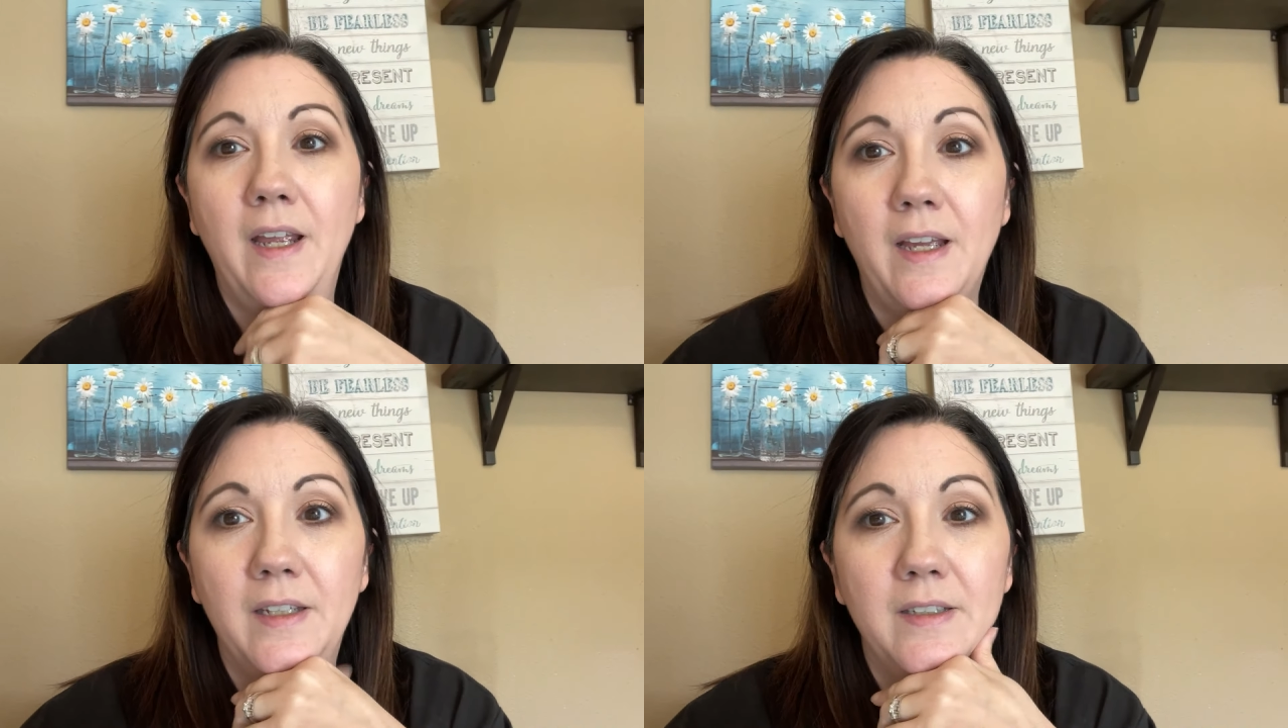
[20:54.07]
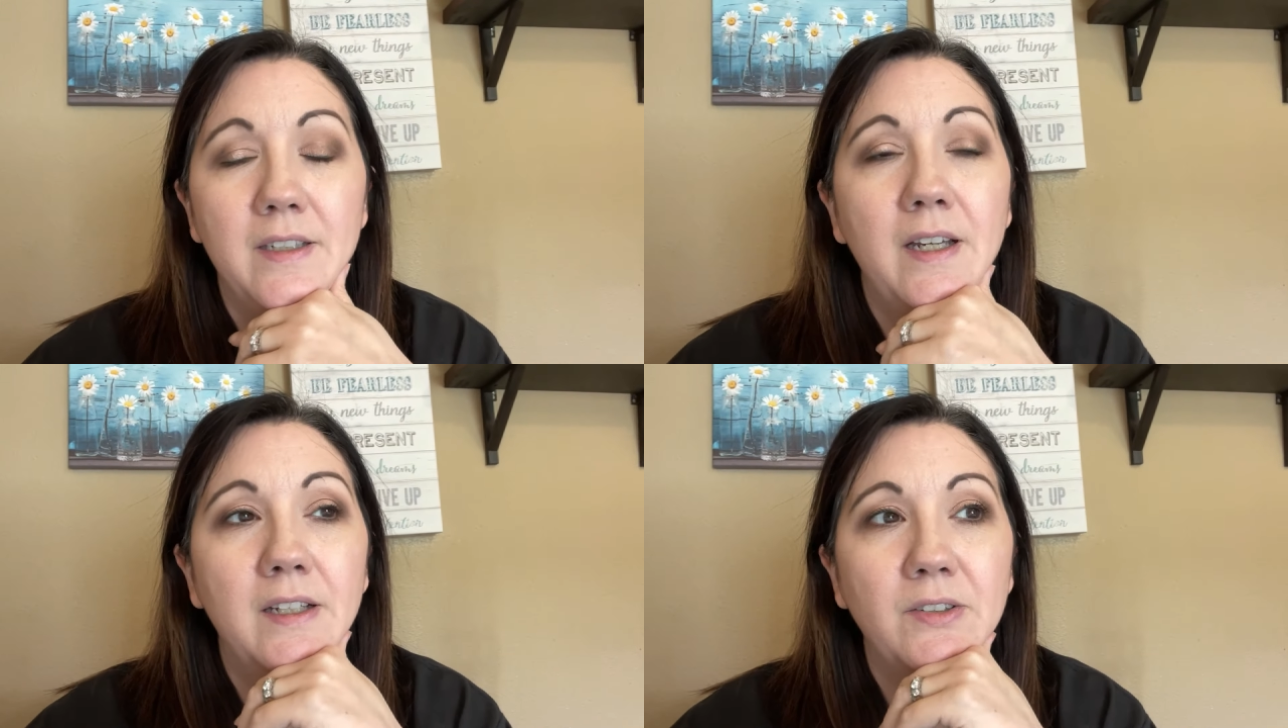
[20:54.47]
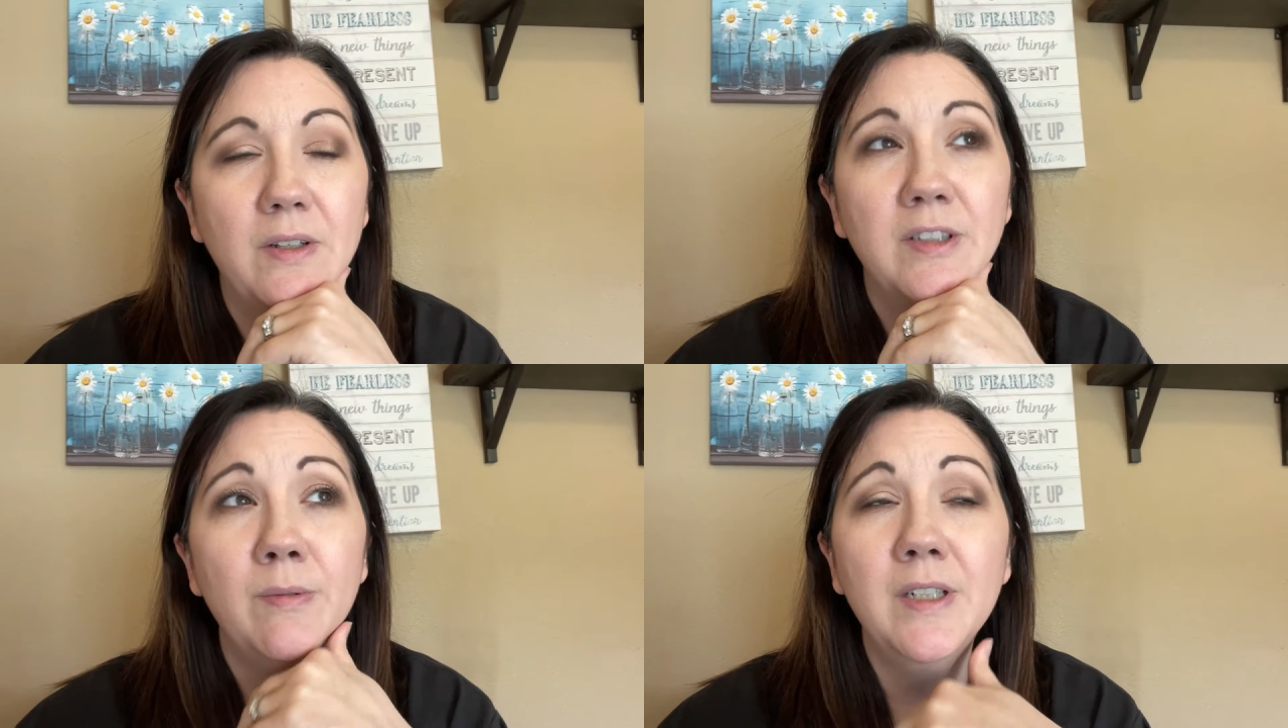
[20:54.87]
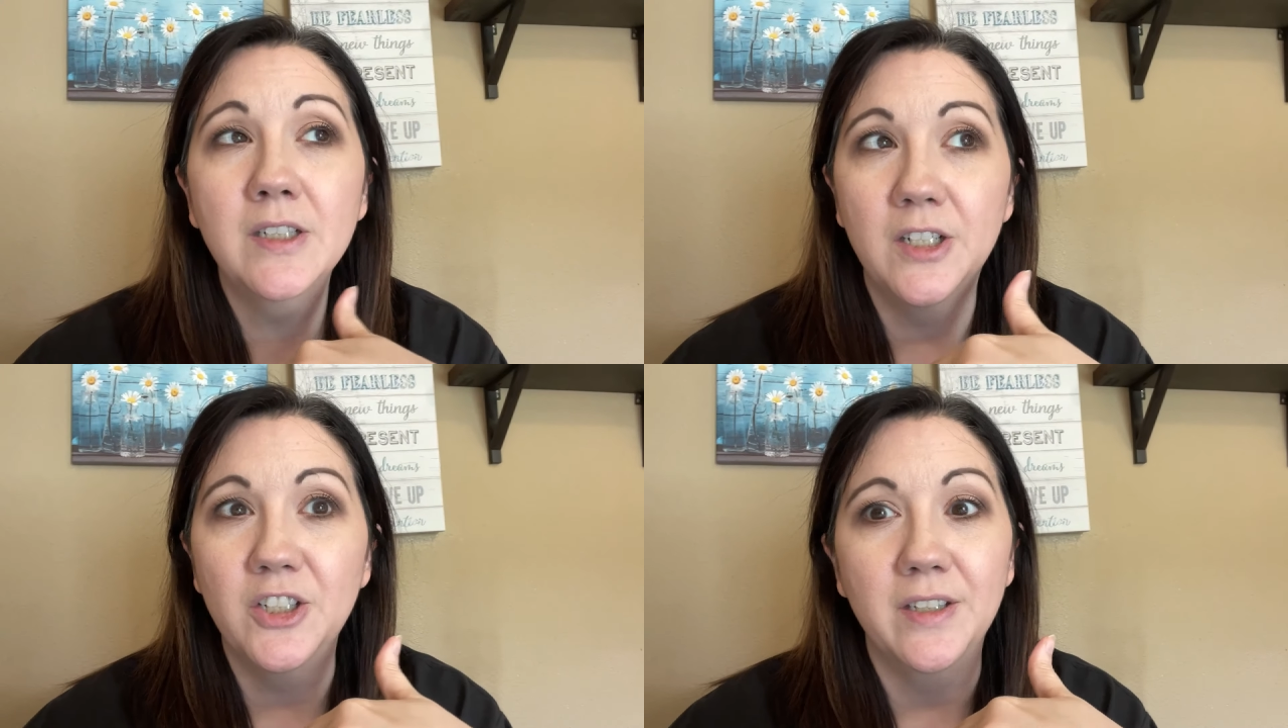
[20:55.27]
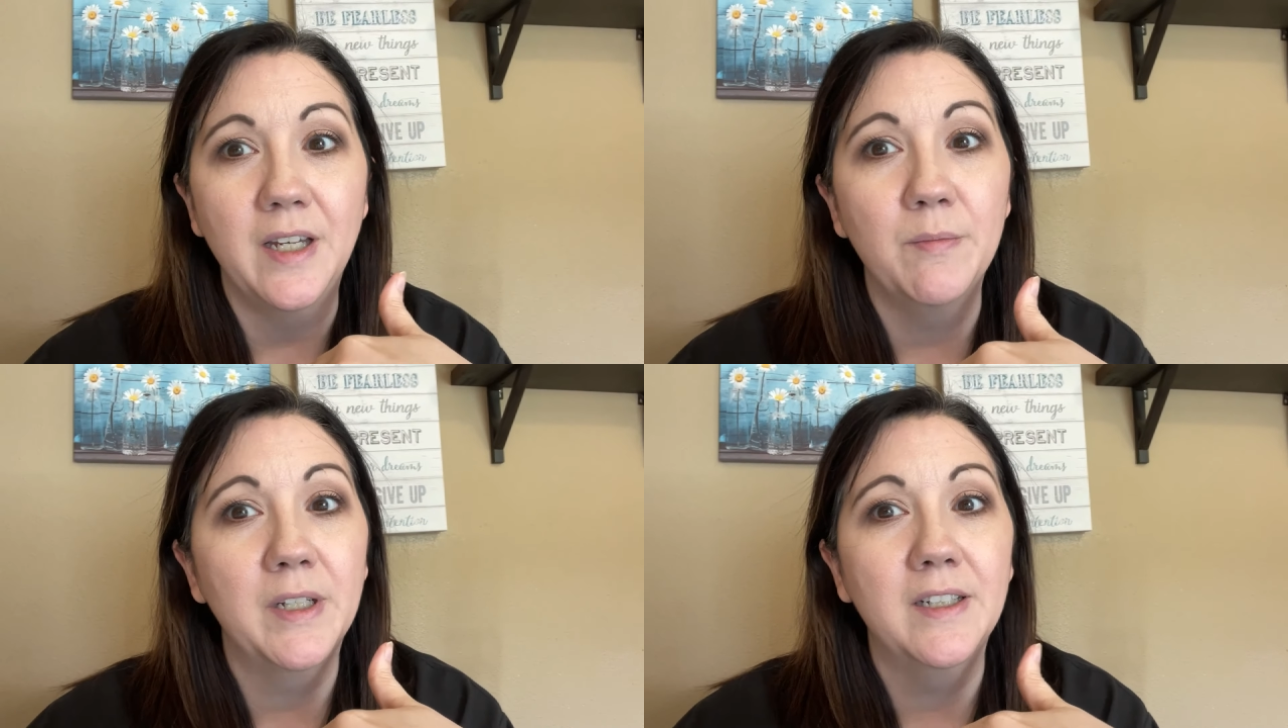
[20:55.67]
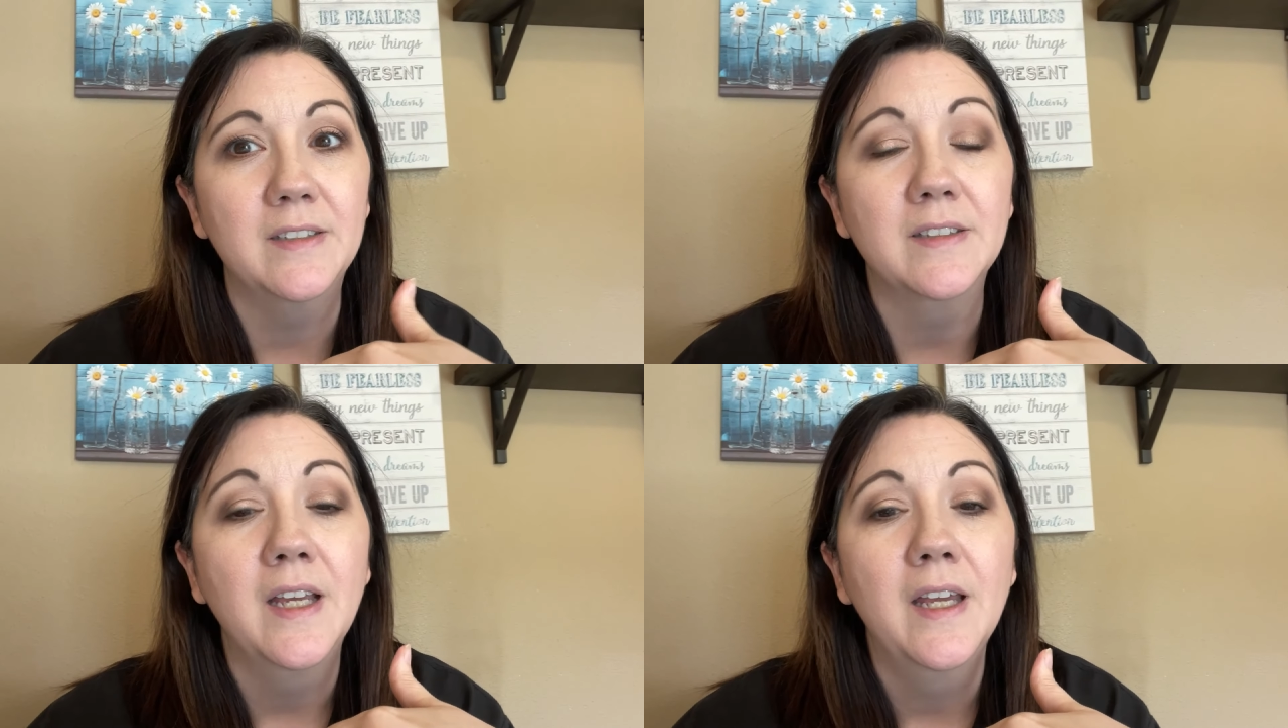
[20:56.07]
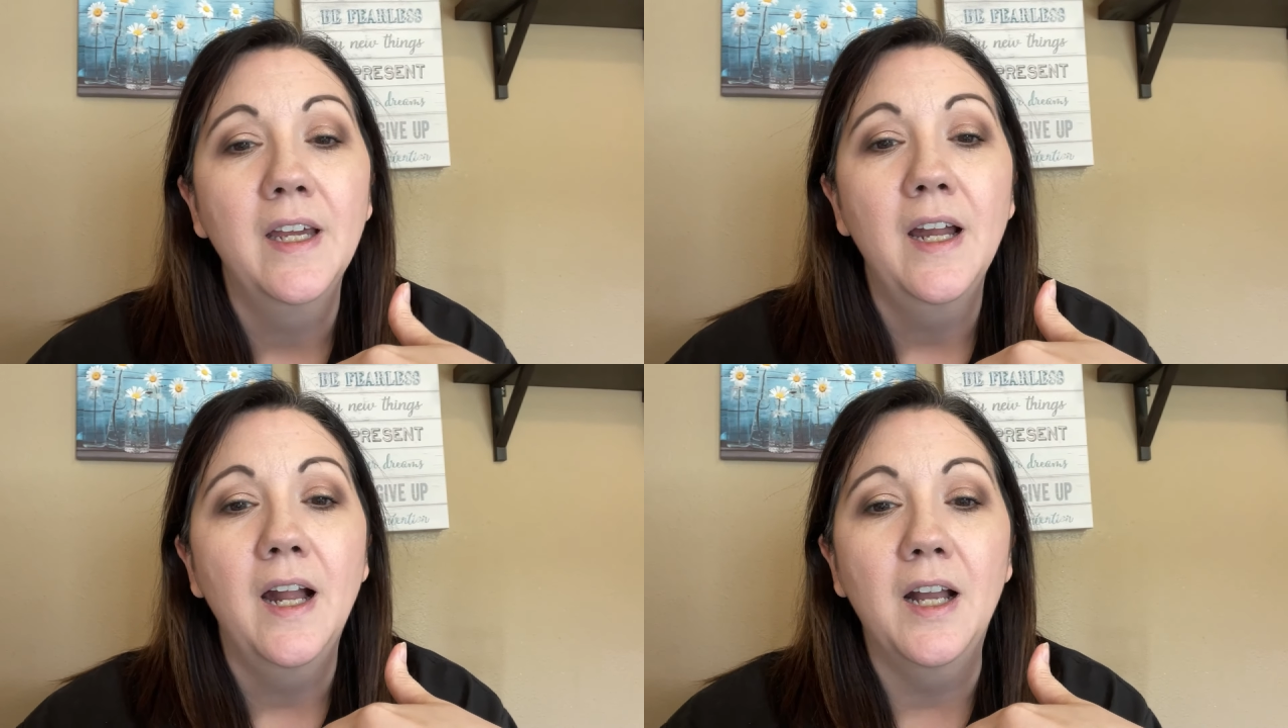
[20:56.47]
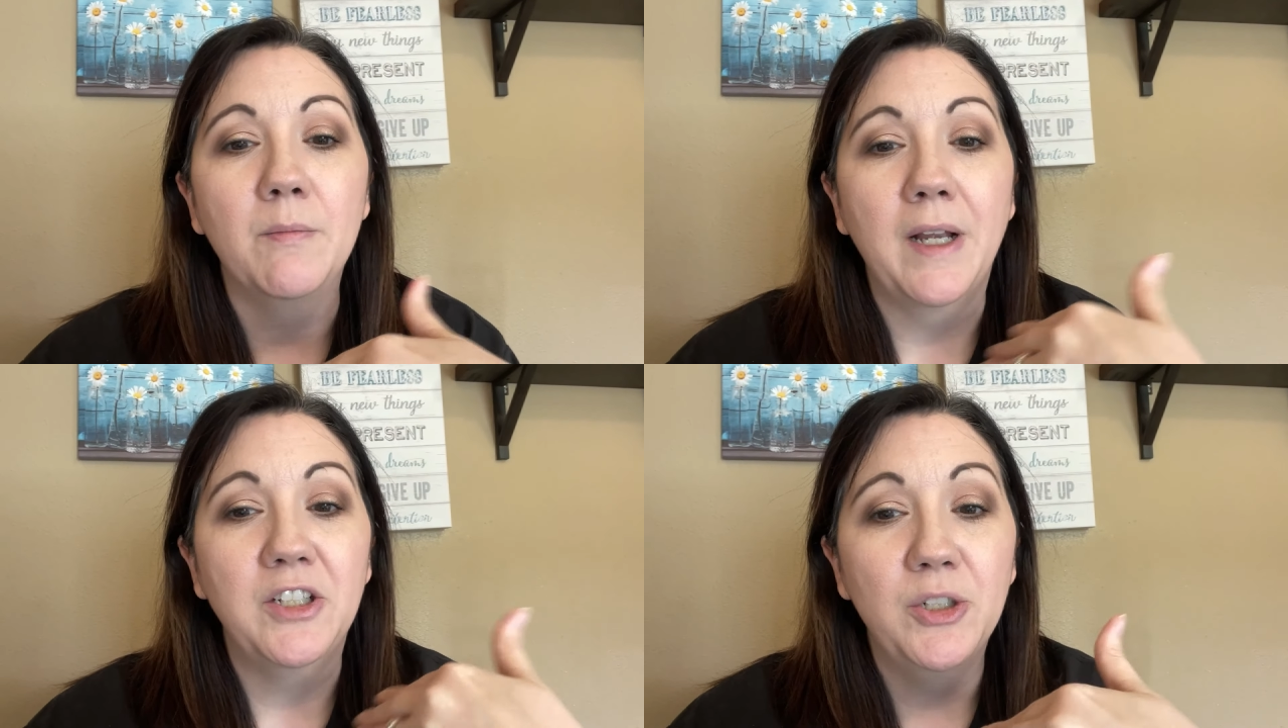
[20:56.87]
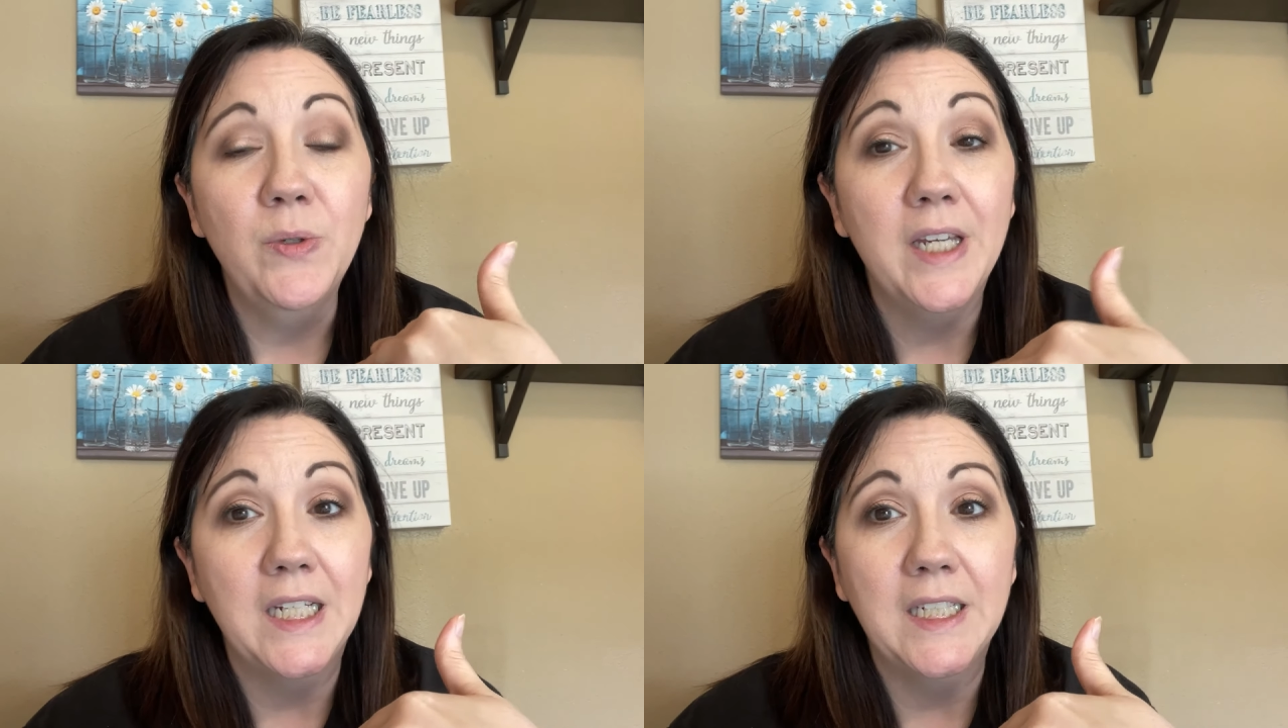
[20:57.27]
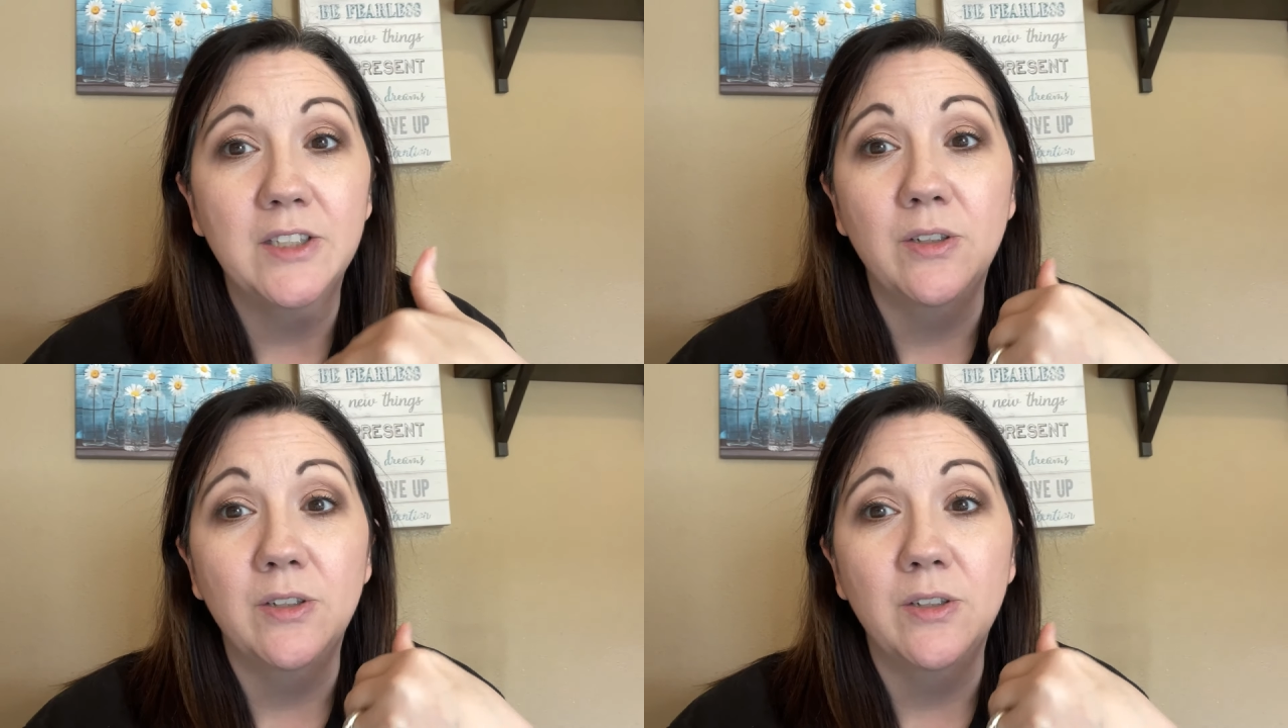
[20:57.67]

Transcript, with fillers: And so I just wanna touch on that because Um, I do hit it.